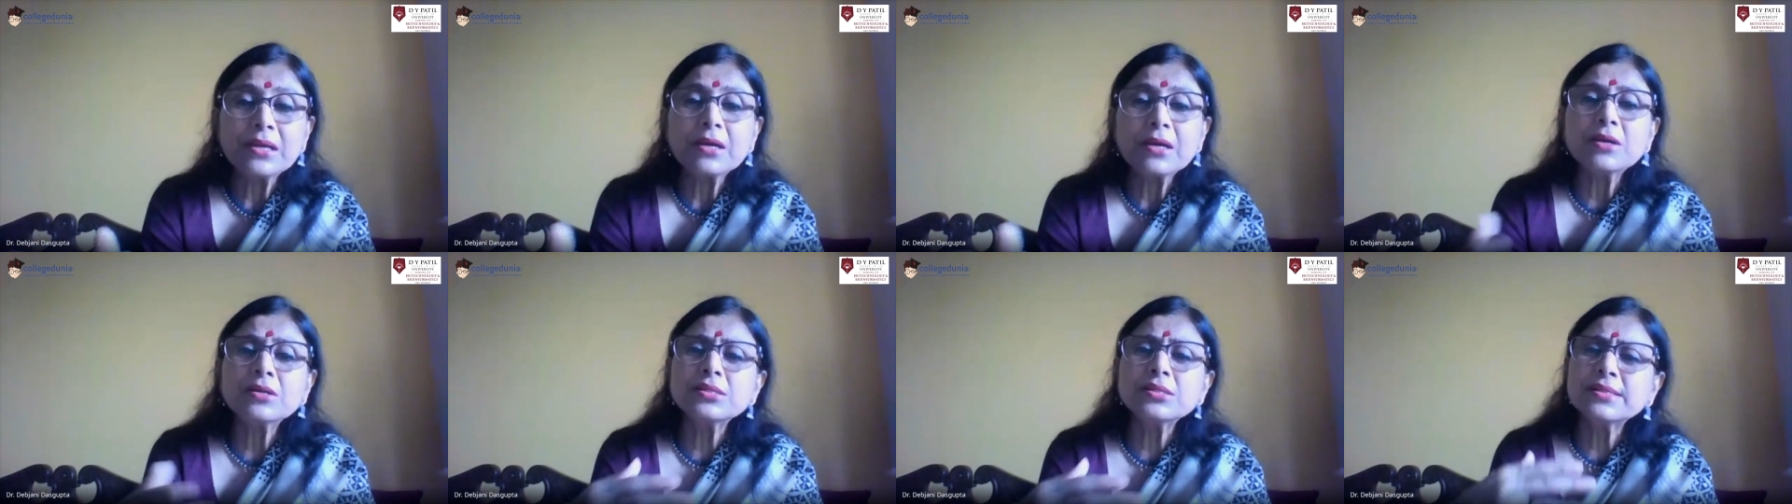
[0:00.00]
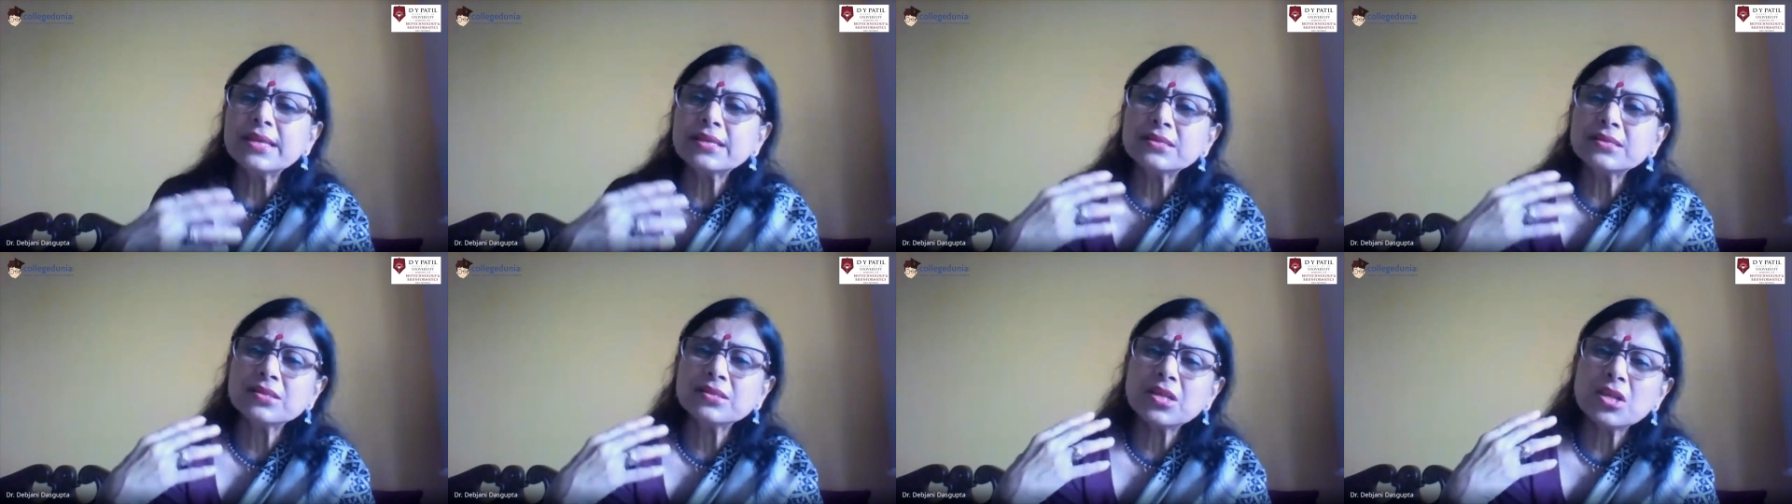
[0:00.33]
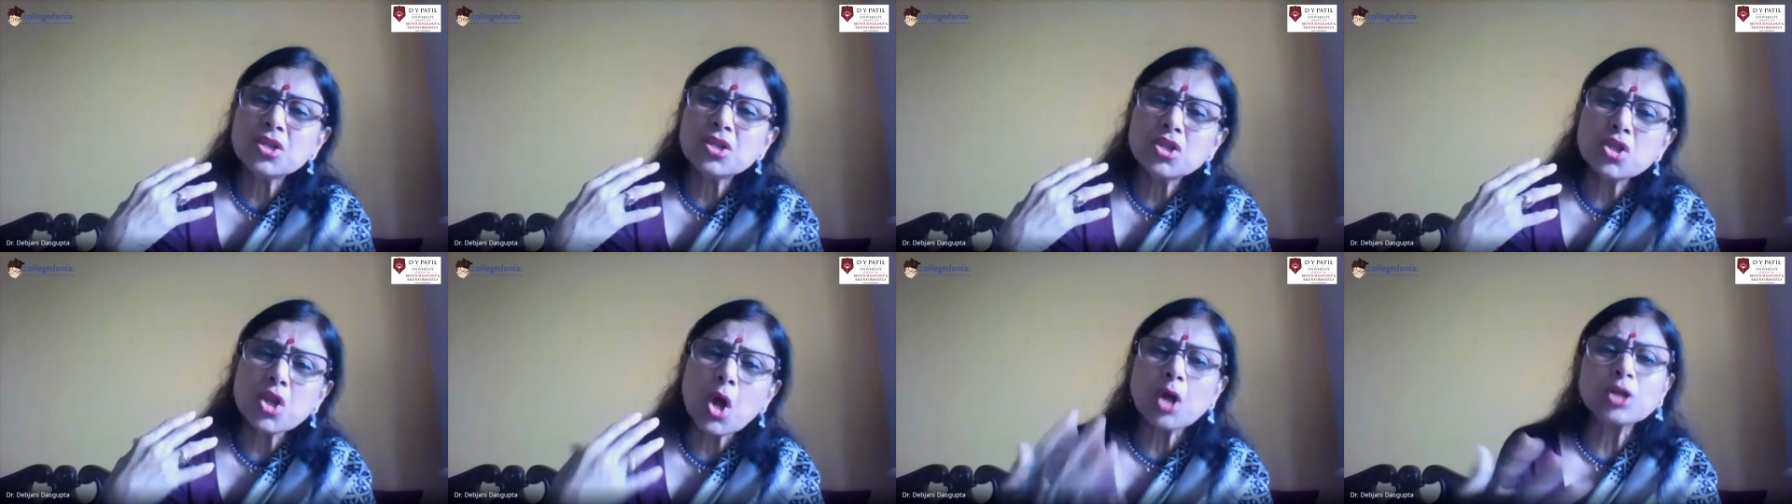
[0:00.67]
because there
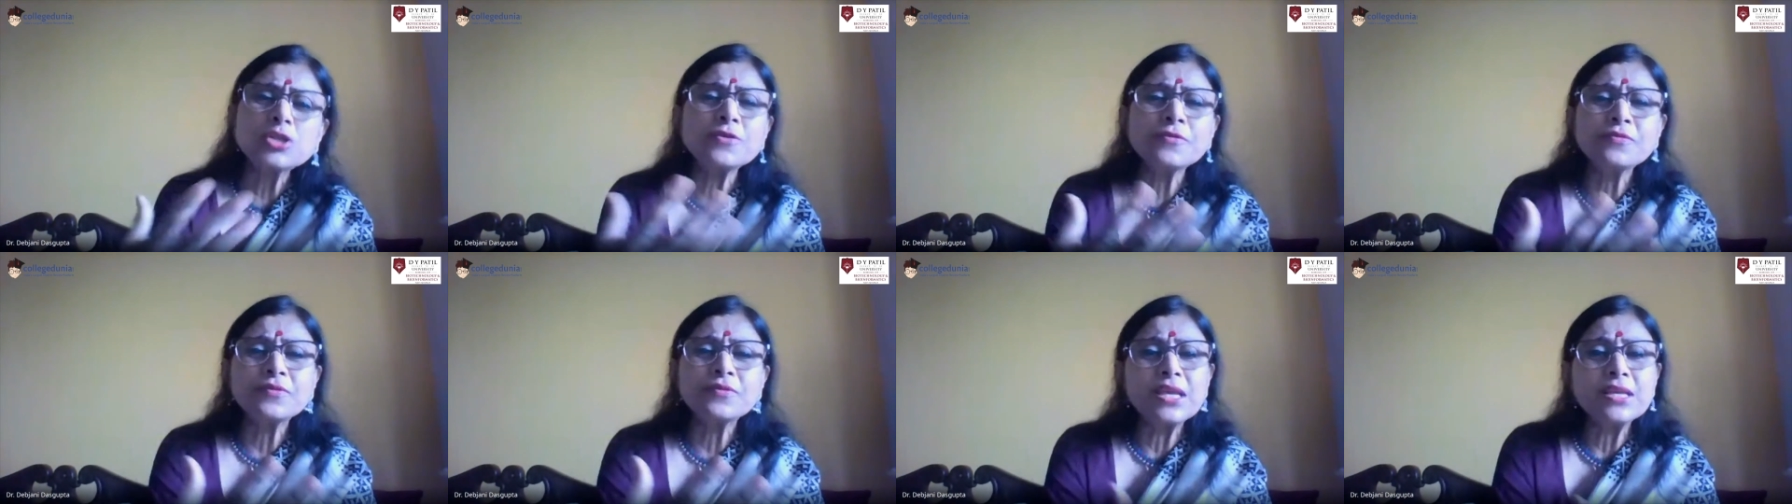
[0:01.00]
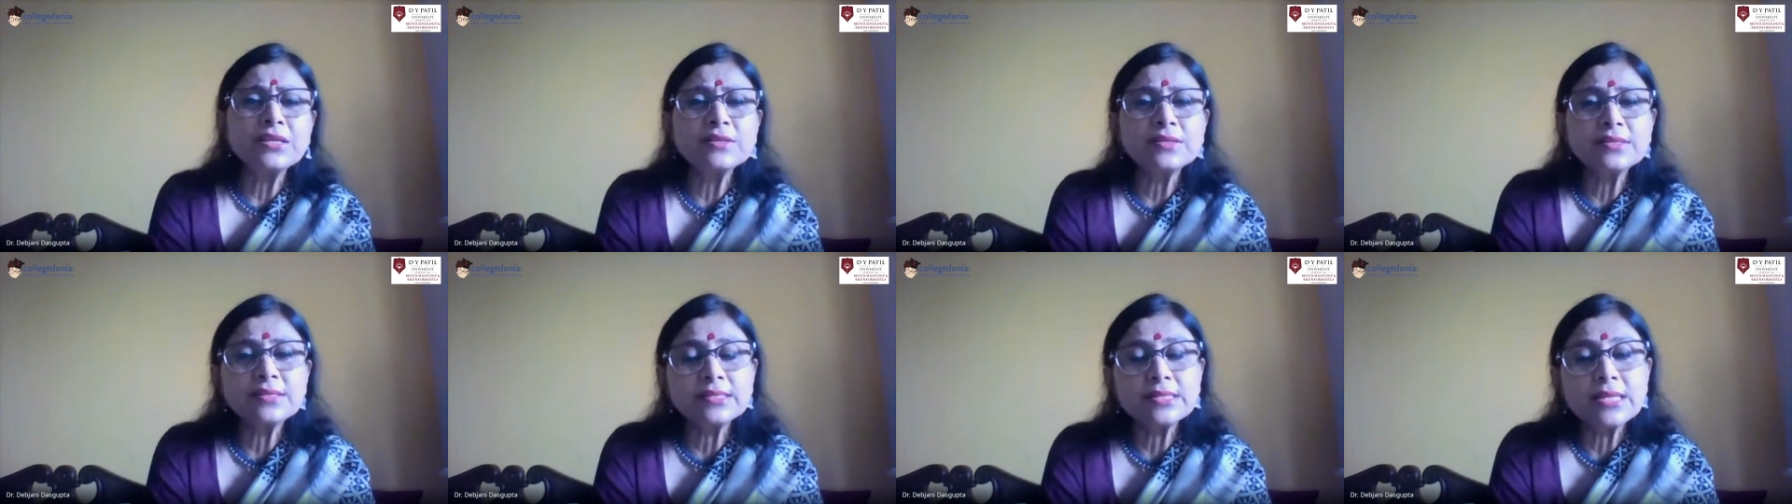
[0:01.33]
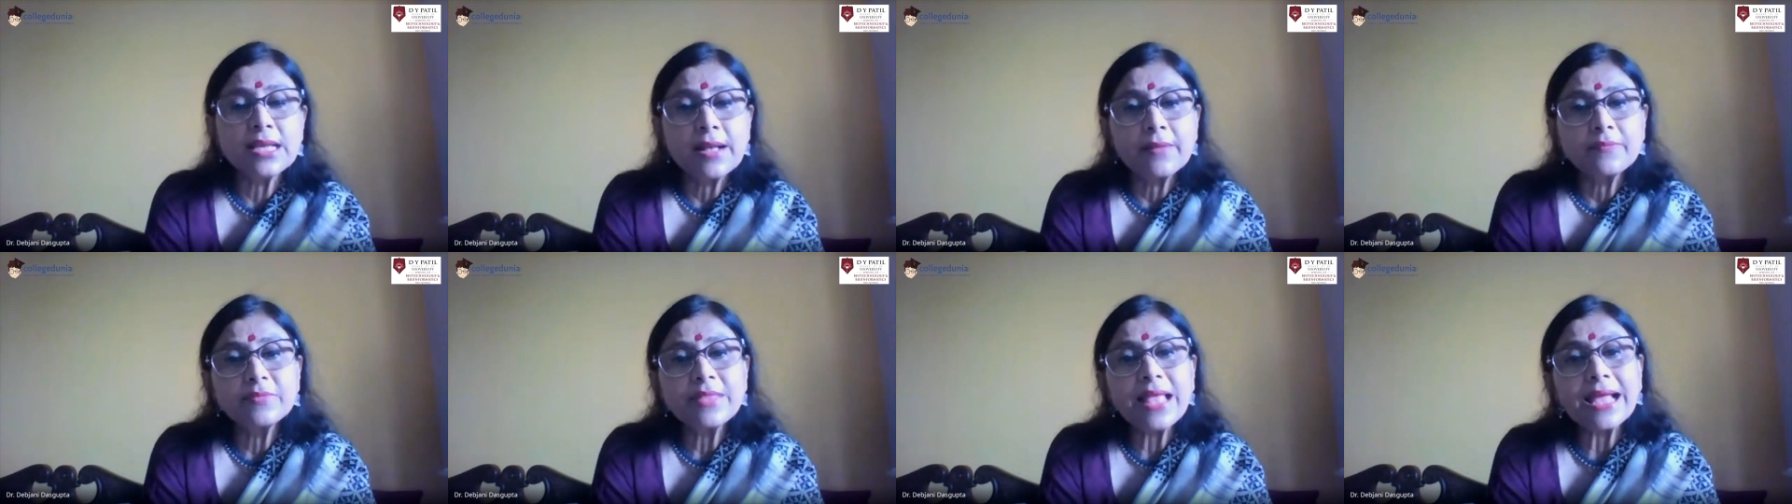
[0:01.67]
is a lot of
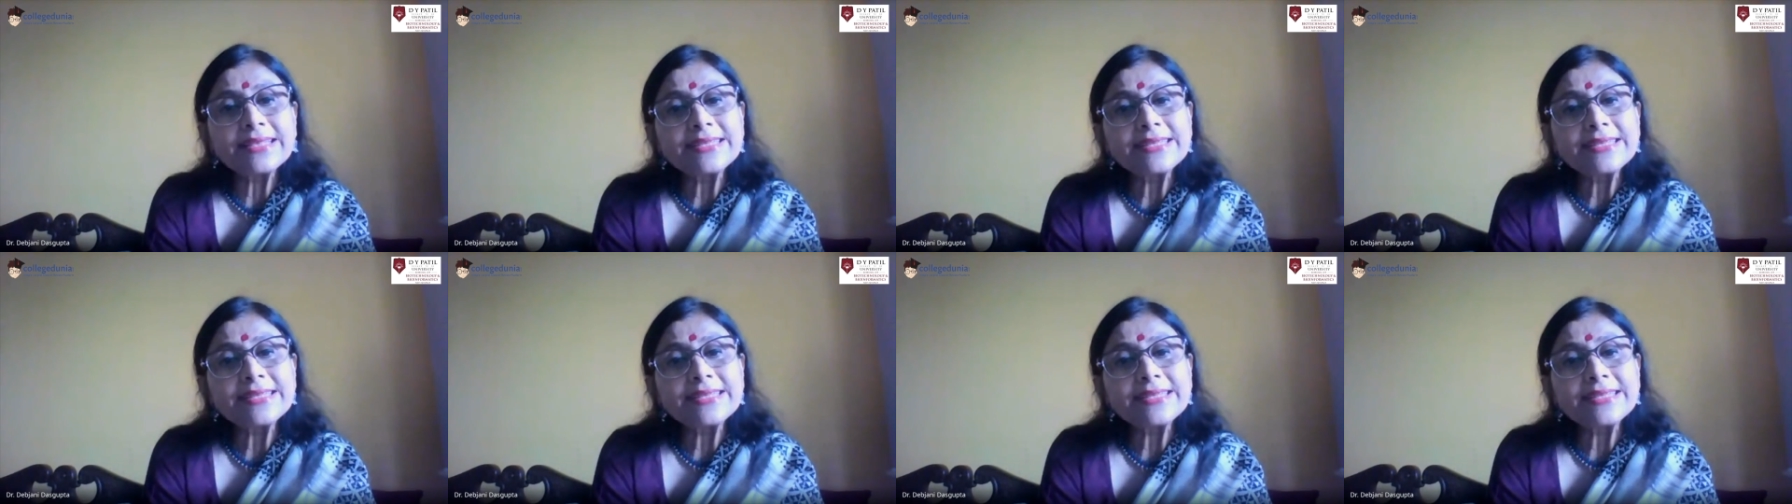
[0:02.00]
things